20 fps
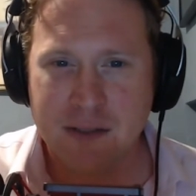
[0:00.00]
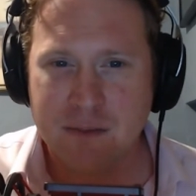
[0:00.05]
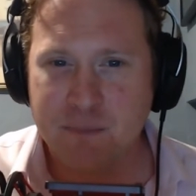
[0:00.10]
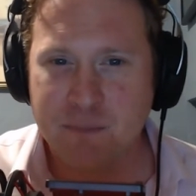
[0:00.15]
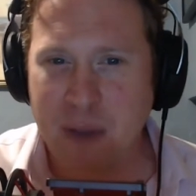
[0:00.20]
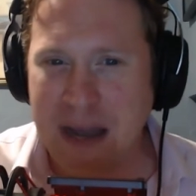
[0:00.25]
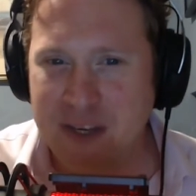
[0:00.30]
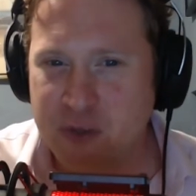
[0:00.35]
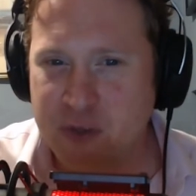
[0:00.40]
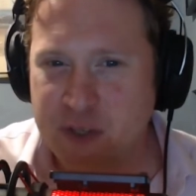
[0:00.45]

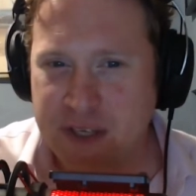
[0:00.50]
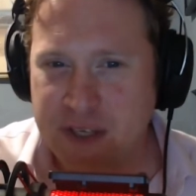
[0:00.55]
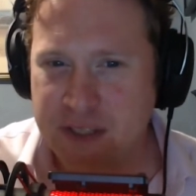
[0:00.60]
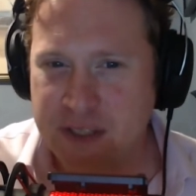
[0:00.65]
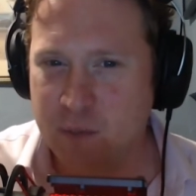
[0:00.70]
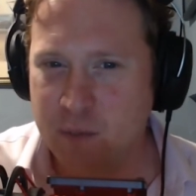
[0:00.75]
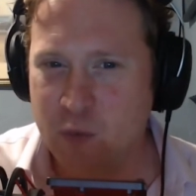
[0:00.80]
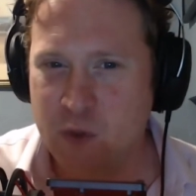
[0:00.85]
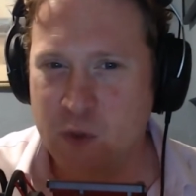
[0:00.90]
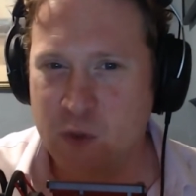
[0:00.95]

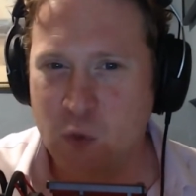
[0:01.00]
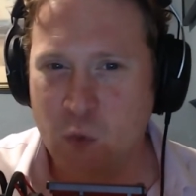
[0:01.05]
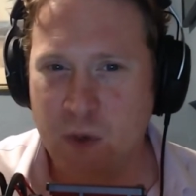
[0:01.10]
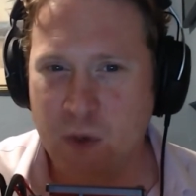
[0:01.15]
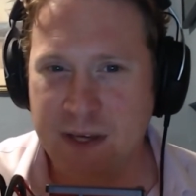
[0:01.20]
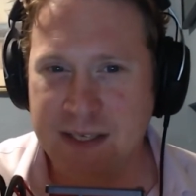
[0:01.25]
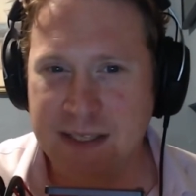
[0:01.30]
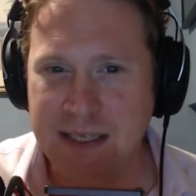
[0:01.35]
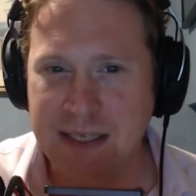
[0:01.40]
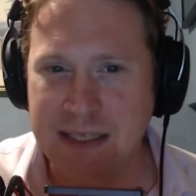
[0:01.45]
patriotism was
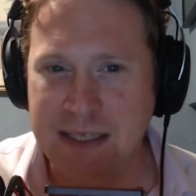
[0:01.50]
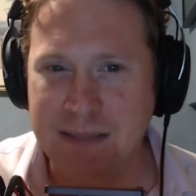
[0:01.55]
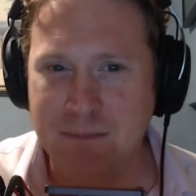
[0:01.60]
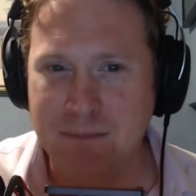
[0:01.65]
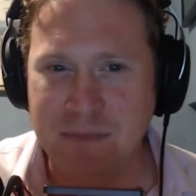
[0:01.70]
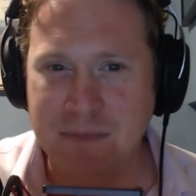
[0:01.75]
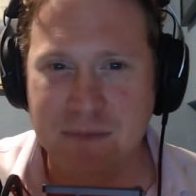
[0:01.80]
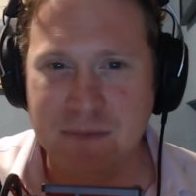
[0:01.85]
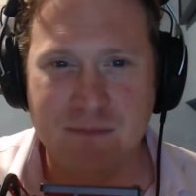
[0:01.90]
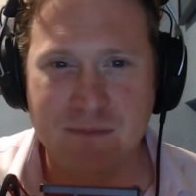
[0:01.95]
always
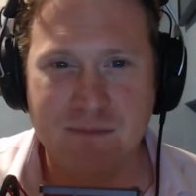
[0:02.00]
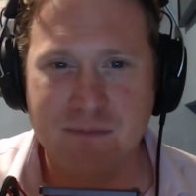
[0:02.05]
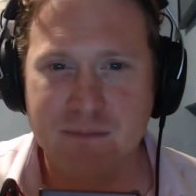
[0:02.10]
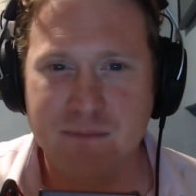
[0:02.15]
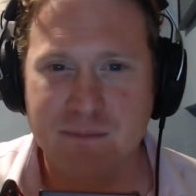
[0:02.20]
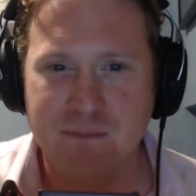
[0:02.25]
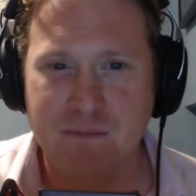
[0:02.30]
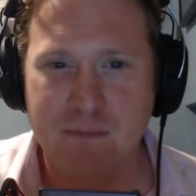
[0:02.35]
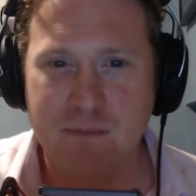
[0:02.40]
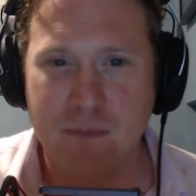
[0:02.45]
seen,
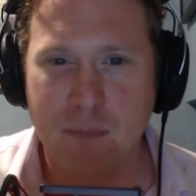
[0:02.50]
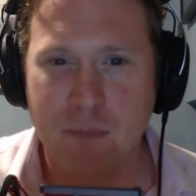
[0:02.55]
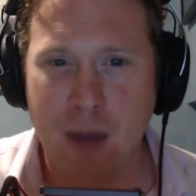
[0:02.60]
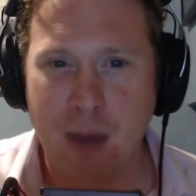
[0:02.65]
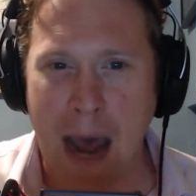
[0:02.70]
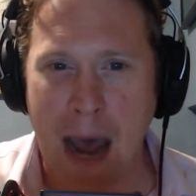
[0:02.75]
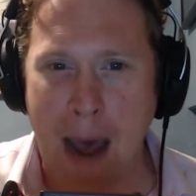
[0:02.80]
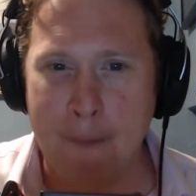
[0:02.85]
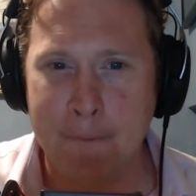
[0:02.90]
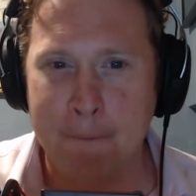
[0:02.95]

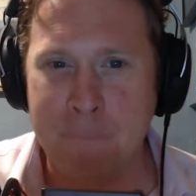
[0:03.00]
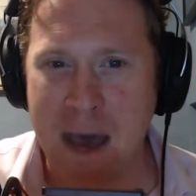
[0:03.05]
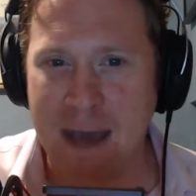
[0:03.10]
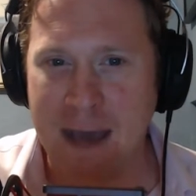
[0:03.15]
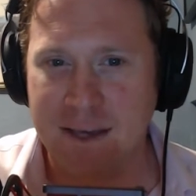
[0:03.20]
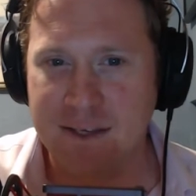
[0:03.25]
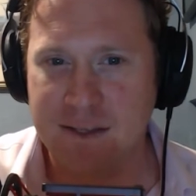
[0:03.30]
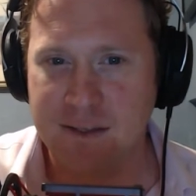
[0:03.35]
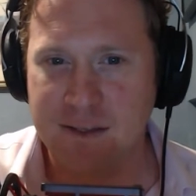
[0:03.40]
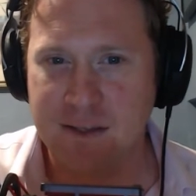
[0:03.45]
at
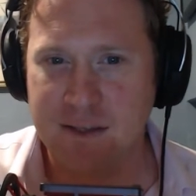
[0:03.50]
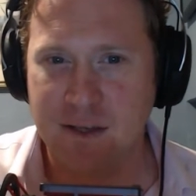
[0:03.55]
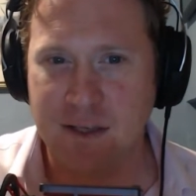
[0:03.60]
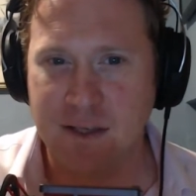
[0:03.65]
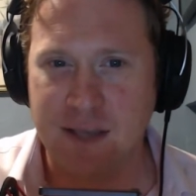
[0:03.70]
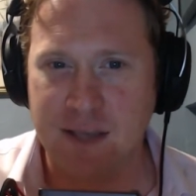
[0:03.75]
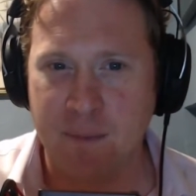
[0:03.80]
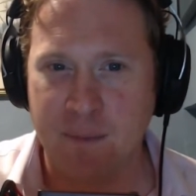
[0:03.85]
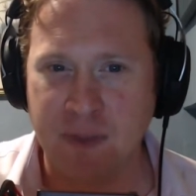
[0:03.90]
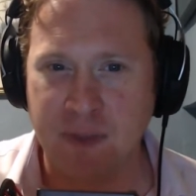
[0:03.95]
best,
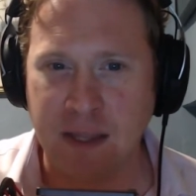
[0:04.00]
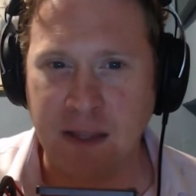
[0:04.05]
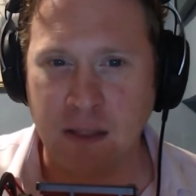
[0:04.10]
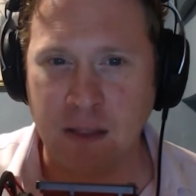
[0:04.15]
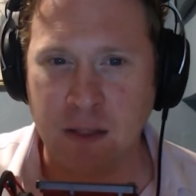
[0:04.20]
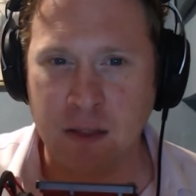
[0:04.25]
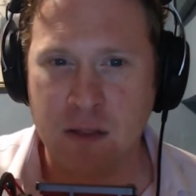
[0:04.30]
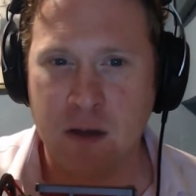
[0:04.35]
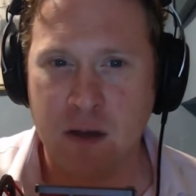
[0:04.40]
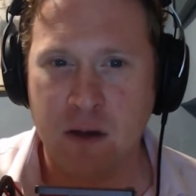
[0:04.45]

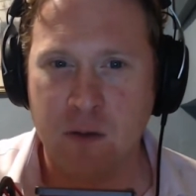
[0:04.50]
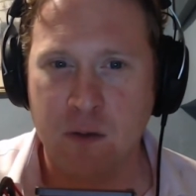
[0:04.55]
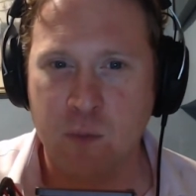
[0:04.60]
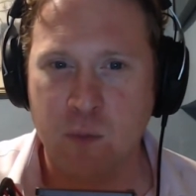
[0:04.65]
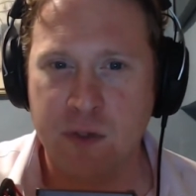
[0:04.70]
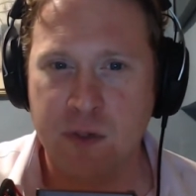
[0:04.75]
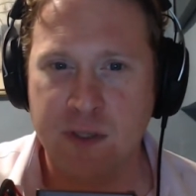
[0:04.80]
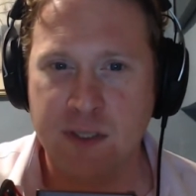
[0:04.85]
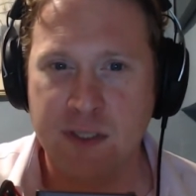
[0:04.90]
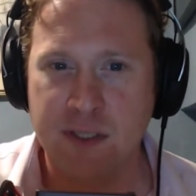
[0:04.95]
something that
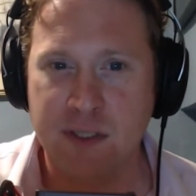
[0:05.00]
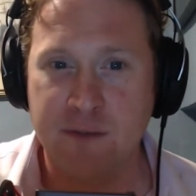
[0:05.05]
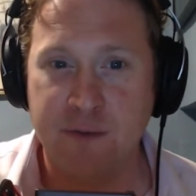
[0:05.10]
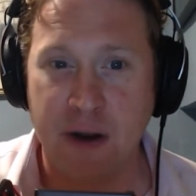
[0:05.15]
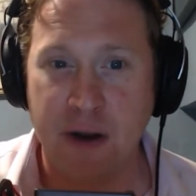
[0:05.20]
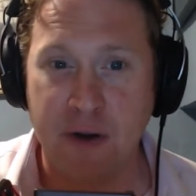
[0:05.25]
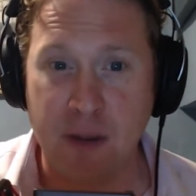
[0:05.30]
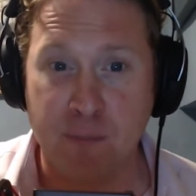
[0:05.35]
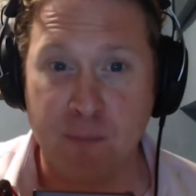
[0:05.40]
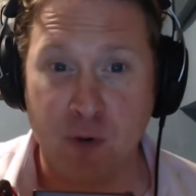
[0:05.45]
was
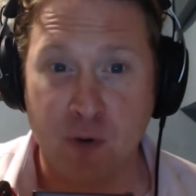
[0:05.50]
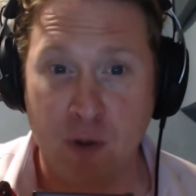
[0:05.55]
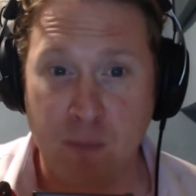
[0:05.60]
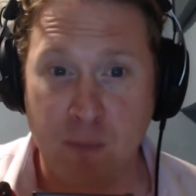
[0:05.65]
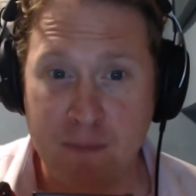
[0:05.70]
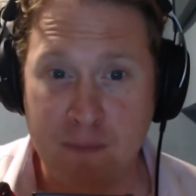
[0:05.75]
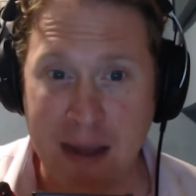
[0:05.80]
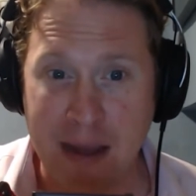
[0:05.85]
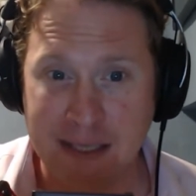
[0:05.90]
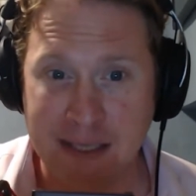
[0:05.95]
very
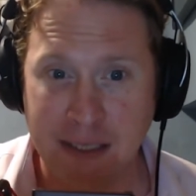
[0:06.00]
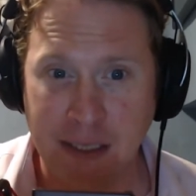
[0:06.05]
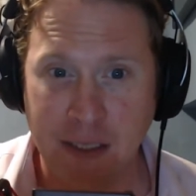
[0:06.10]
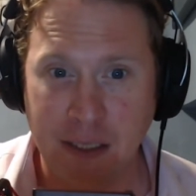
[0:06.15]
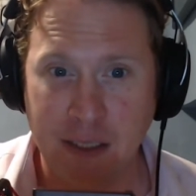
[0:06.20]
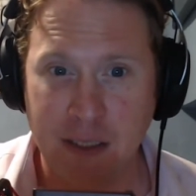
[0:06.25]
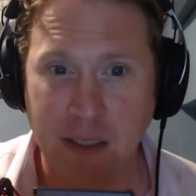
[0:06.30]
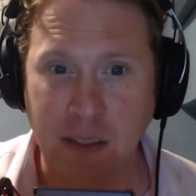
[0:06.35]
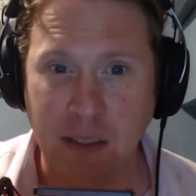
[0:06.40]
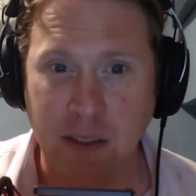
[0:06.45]

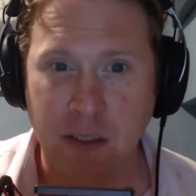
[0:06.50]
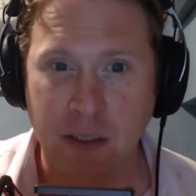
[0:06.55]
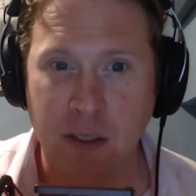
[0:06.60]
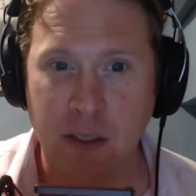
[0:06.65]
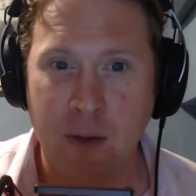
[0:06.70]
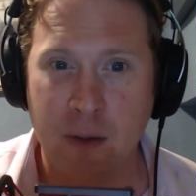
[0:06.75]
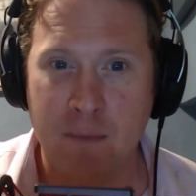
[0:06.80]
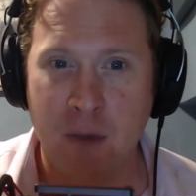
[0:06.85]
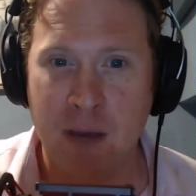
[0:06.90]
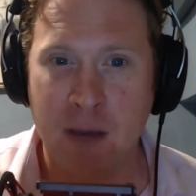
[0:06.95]
problematic.
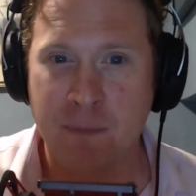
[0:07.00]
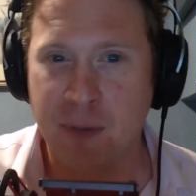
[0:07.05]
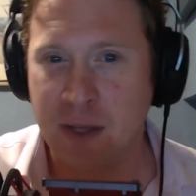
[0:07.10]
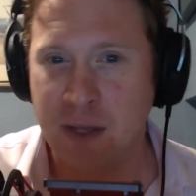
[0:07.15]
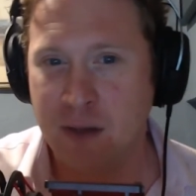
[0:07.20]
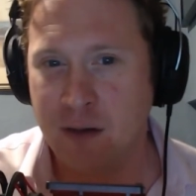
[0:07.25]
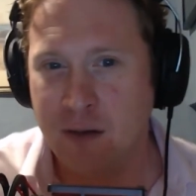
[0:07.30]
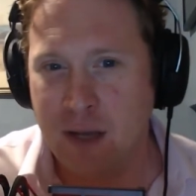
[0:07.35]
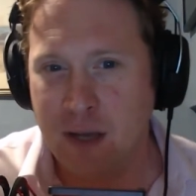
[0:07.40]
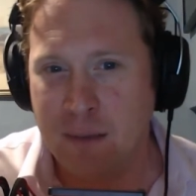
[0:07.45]
It might
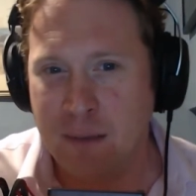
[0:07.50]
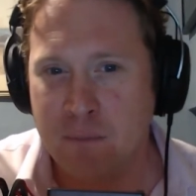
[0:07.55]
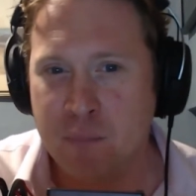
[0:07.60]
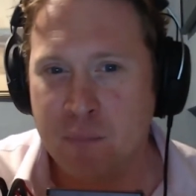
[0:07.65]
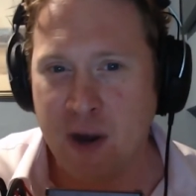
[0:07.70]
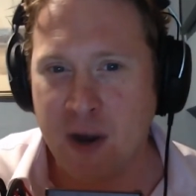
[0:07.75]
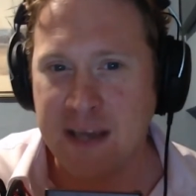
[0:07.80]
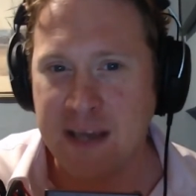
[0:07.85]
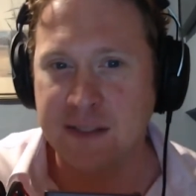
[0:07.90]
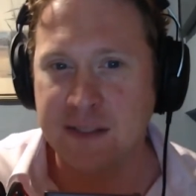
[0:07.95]
be embraced